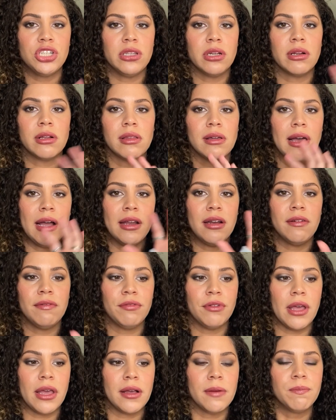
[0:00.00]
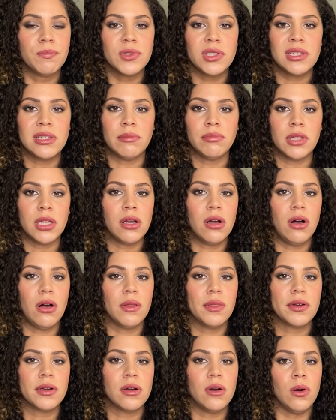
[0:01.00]
They're kind of like something all
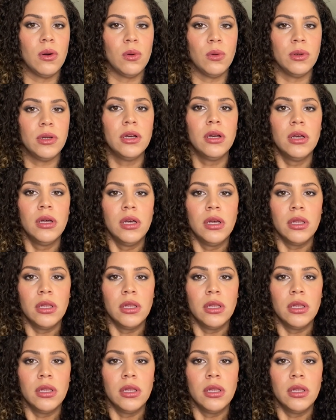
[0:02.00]
their own.